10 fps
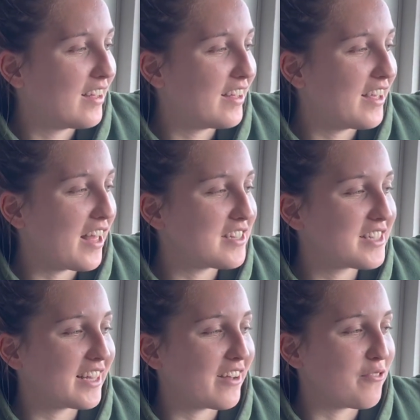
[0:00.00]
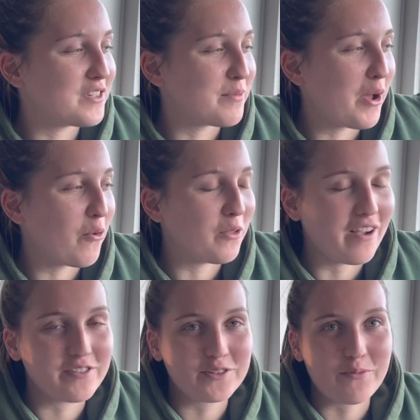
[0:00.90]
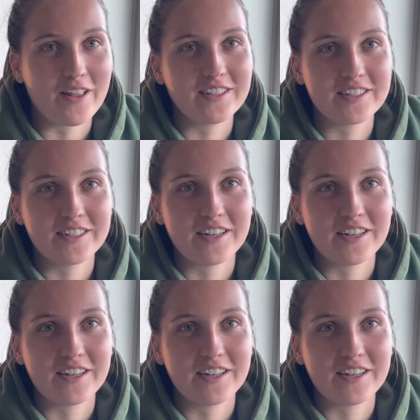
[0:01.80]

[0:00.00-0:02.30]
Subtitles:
just think obviously my whole life is in Wellington.